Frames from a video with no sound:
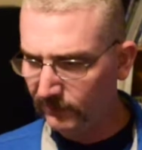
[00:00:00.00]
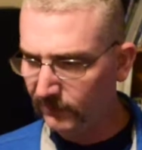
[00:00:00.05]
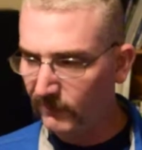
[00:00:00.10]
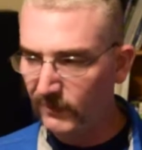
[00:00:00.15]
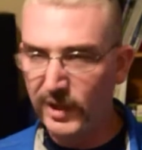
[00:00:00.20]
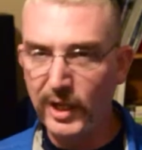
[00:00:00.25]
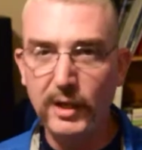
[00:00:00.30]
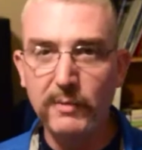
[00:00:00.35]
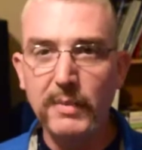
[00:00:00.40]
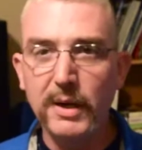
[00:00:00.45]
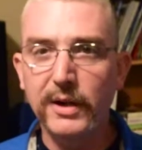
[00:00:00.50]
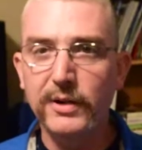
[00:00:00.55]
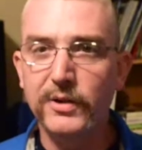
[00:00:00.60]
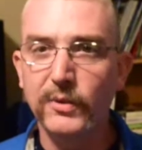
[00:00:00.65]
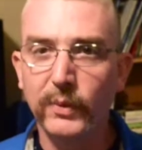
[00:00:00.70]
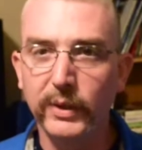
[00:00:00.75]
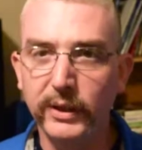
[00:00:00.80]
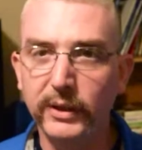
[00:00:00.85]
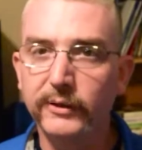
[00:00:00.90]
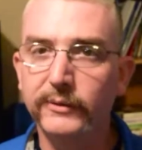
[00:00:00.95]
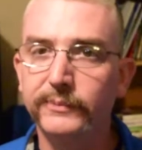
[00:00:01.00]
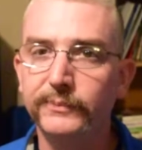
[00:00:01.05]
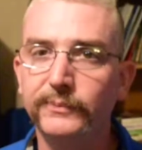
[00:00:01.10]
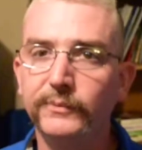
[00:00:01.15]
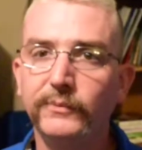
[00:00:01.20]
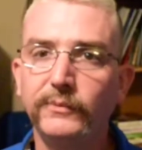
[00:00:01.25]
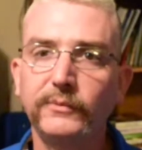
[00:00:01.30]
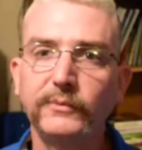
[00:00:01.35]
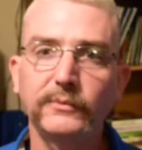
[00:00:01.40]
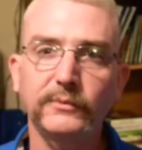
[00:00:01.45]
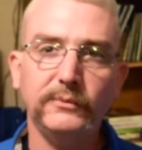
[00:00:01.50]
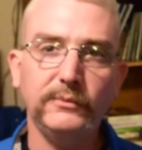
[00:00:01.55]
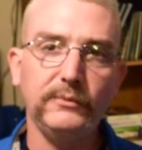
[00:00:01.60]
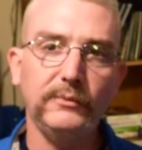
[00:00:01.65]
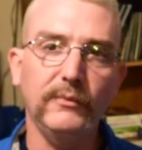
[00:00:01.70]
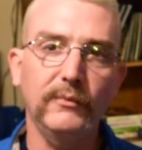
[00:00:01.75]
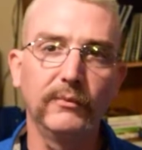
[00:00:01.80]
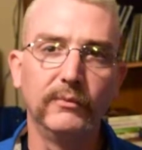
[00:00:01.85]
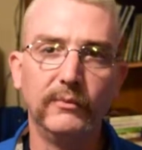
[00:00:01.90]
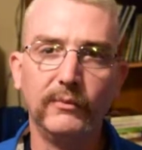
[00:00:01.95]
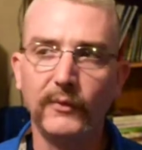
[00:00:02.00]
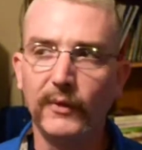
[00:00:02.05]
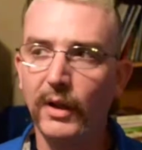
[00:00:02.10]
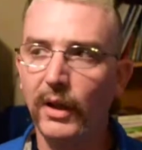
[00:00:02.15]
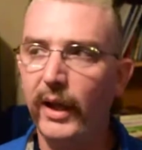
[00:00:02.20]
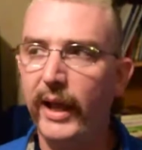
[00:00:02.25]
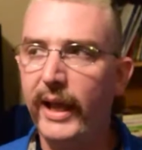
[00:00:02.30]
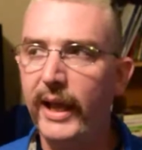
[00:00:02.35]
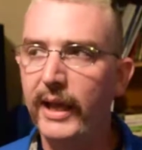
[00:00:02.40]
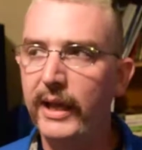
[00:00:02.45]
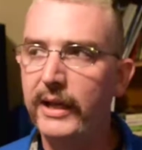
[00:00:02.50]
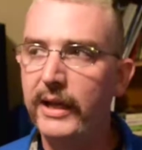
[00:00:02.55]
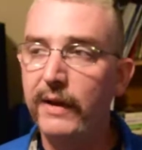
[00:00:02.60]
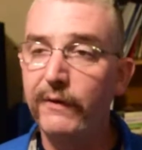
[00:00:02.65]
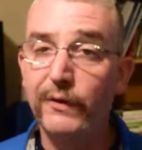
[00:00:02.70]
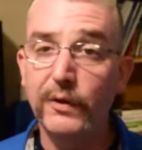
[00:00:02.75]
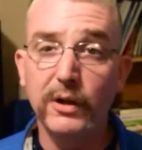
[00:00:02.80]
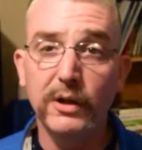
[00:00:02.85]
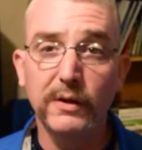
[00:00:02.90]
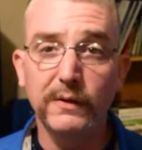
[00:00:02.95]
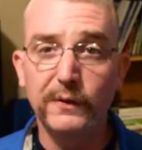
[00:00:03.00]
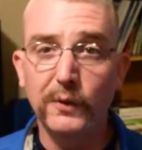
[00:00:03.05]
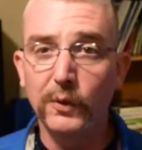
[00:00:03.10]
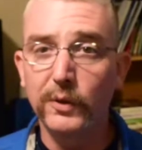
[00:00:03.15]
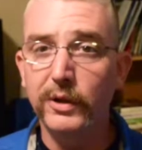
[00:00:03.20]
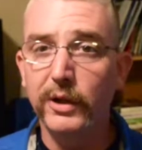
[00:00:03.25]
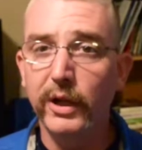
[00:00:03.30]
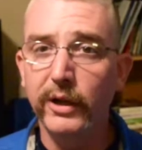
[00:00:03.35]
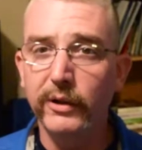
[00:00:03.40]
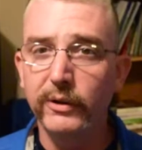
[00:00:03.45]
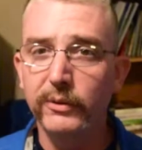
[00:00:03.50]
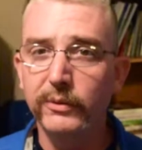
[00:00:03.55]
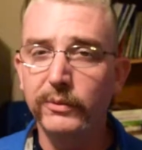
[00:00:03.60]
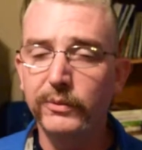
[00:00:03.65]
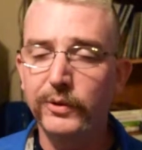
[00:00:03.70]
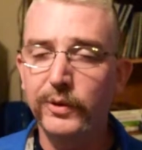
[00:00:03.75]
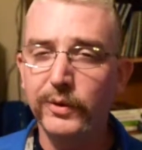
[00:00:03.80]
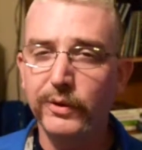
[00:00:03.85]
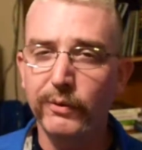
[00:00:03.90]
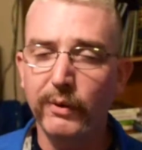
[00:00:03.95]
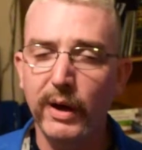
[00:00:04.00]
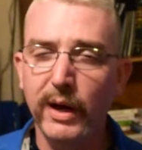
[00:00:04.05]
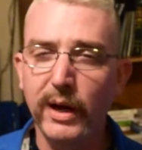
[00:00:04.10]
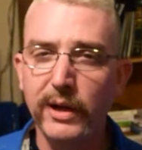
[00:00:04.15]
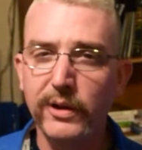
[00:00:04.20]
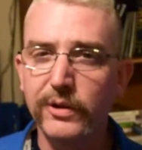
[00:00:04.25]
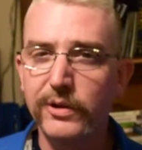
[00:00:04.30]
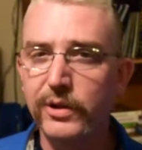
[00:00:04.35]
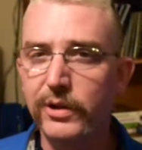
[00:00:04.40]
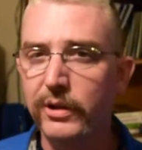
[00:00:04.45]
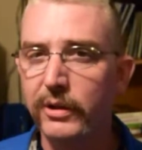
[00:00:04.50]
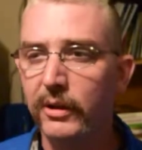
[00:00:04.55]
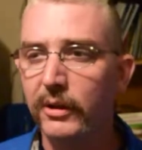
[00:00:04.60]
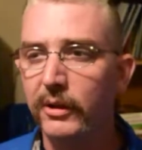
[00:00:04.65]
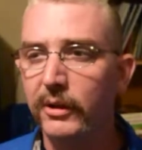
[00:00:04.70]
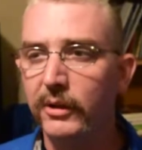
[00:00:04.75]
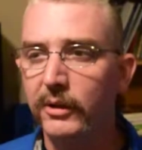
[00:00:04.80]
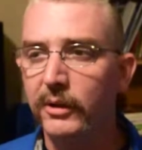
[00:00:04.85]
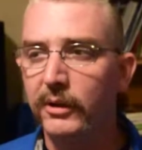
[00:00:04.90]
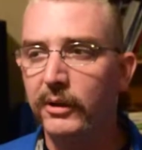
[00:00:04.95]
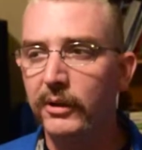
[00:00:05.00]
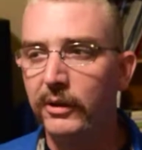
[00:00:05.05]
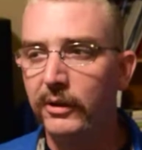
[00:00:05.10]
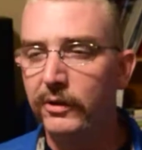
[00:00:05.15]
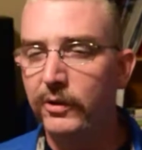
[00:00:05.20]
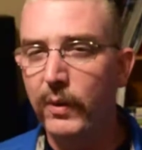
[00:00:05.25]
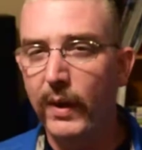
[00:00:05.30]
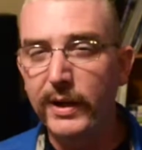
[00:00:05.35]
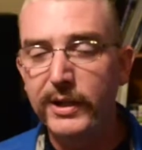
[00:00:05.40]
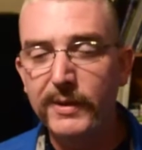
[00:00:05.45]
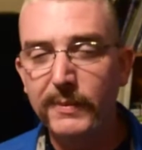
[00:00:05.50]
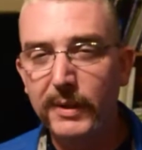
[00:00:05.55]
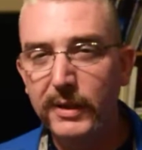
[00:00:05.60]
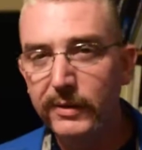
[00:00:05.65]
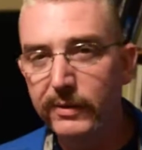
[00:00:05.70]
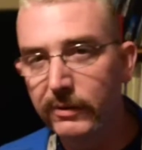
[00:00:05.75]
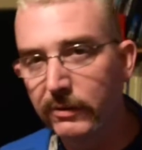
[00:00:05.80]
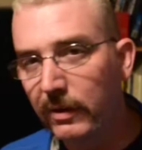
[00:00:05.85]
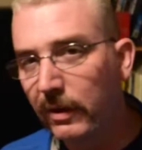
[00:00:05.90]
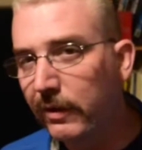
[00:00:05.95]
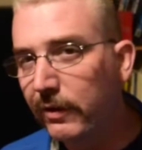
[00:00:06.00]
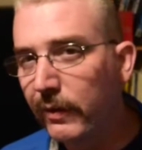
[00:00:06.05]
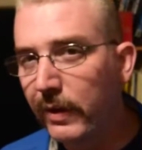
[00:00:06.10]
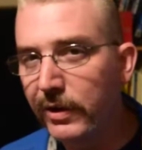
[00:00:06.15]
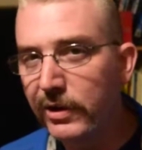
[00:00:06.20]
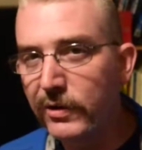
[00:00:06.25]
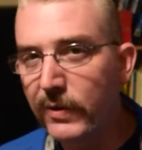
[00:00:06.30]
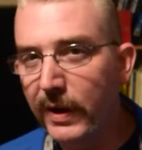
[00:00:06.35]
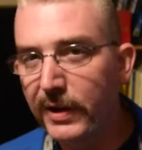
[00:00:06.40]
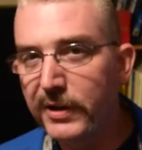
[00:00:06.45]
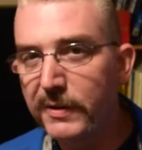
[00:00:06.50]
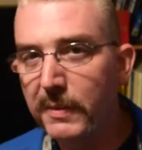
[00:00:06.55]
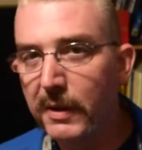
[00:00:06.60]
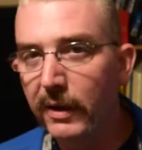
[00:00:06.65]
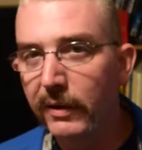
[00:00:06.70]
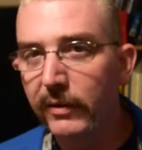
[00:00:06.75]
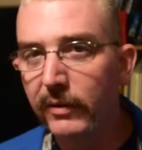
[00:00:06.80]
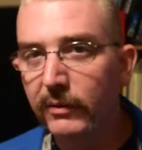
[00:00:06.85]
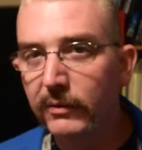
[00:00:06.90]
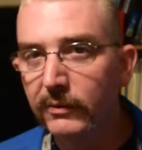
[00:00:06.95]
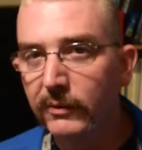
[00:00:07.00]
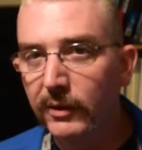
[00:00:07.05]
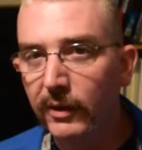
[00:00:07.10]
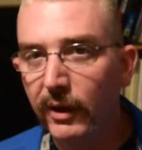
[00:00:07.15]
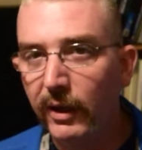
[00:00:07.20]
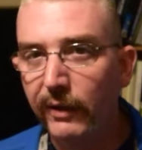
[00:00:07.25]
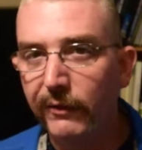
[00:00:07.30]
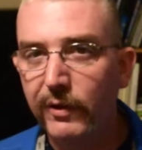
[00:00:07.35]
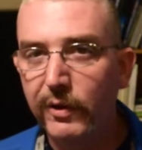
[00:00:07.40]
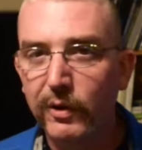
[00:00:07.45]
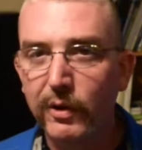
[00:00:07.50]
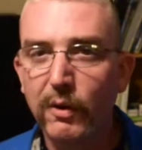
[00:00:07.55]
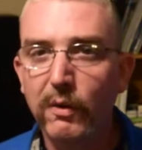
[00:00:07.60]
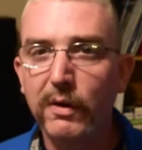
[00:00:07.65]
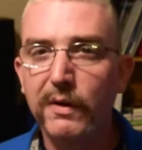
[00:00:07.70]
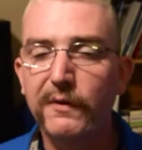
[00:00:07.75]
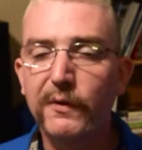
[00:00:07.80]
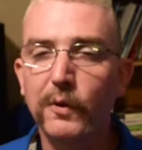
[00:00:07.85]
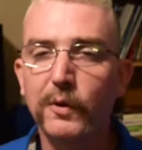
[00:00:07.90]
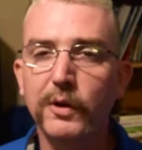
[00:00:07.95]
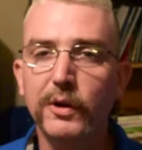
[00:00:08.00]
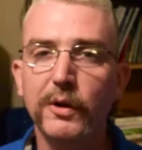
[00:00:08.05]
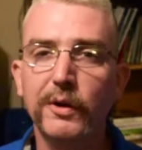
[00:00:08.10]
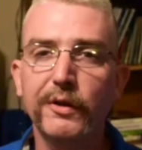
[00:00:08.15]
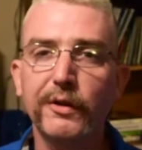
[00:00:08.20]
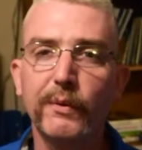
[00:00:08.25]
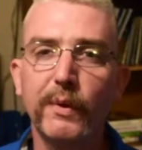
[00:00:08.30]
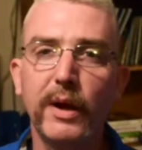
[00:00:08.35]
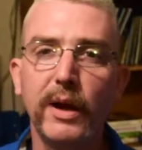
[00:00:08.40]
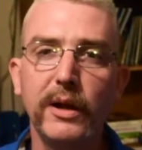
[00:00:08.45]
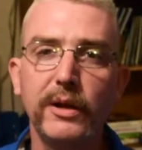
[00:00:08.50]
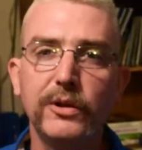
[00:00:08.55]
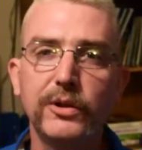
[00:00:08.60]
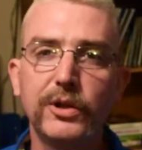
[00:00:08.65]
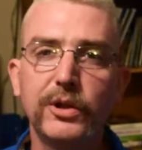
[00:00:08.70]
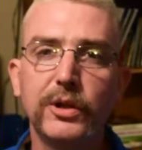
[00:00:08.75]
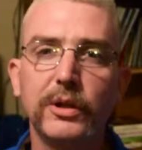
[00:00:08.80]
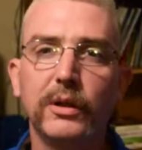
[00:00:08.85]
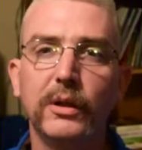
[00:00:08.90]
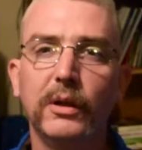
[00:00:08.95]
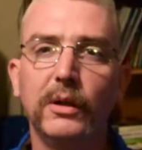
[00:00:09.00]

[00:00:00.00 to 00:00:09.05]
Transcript: 10 minutes a week. And if you can afford to go to the range twice a month, go to the range twice a month. If you can only afford to go to the range